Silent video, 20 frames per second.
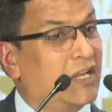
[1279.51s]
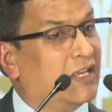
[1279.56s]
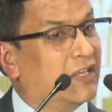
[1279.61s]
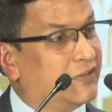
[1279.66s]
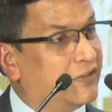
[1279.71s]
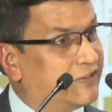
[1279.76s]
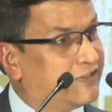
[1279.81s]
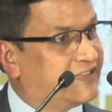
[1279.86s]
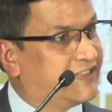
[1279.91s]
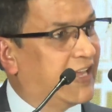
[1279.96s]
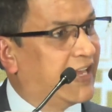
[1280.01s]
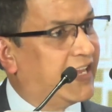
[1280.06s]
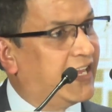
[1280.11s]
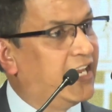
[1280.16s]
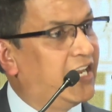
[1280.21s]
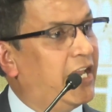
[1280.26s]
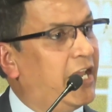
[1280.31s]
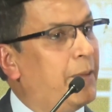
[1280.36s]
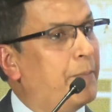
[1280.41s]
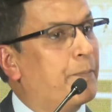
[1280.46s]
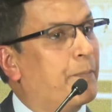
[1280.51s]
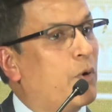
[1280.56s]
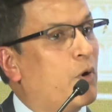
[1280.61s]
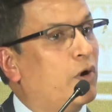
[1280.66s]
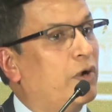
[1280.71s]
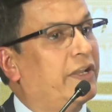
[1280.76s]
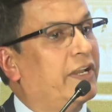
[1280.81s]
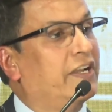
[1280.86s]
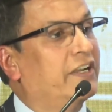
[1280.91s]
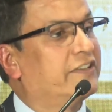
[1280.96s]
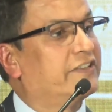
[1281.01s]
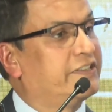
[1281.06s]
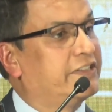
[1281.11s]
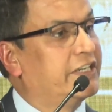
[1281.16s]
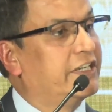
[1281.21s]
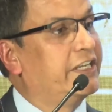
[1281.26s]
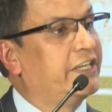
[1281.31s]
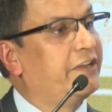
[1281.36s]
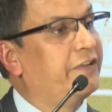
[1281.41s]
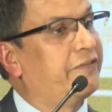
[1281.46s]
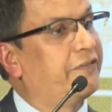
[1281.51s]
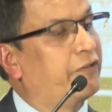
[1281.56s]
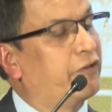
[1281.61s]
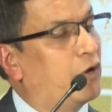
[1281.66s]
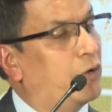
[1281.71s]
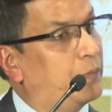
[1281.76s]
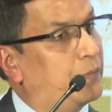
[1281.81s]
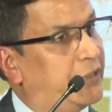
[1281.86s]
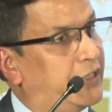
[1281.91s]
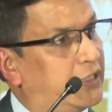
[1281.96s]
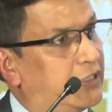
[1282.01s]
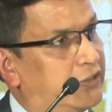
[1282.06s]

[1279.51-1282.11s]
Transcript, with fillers: The second important study from the,